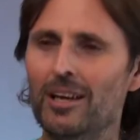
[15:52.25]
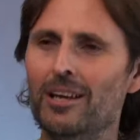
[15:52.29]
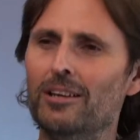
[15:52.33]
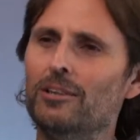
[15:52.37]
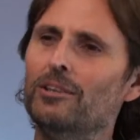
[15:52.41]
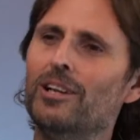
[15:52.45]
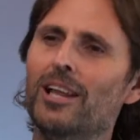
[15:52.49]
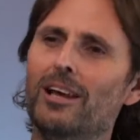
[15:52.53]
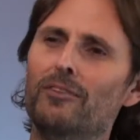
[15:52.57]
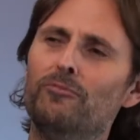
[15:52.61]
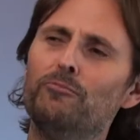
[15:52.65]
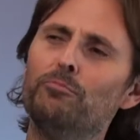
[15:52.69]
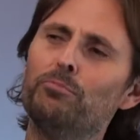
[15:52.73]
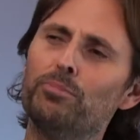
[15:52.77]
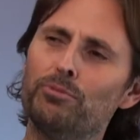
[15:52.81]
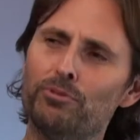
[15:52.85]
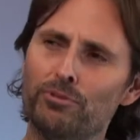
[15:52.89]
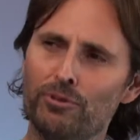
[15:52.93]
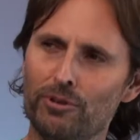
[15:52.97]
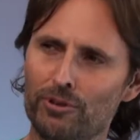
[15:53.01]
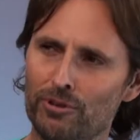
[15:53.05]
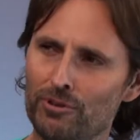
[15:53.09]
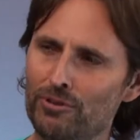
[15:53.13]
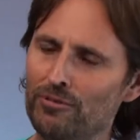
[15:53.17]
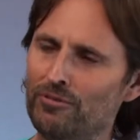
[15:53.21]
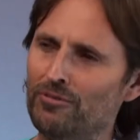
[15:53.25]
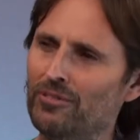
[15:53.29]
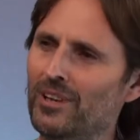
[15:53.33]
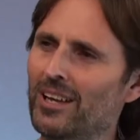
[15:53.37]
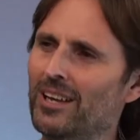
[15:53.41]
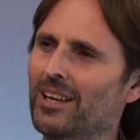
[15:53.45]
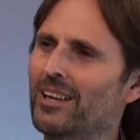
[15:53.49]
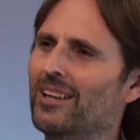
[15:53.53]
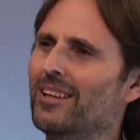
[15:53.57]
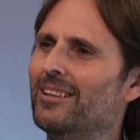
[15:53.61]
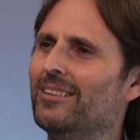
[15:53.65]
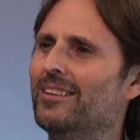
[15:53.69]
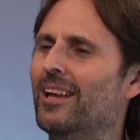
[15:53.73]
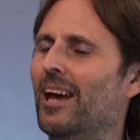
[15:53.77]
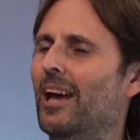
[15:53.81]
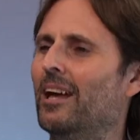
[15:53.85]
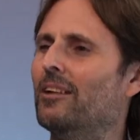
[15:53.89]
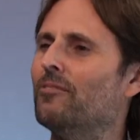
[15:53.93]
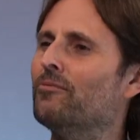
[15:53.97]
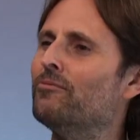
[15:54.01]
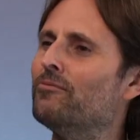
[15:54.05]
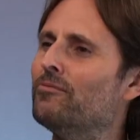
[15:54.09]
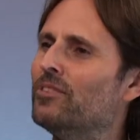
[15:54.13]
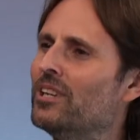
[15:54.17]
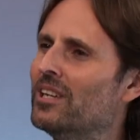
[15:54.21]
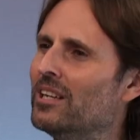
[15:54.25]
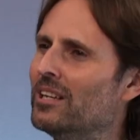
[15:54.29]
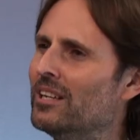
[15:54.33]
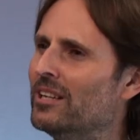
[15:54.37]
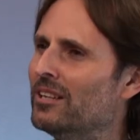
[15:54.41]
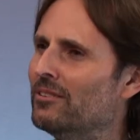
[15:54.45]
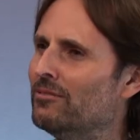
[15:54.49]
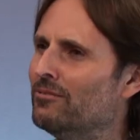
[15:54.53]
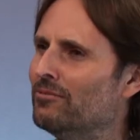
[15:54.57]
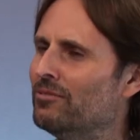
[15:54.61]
You'll have proof that feeling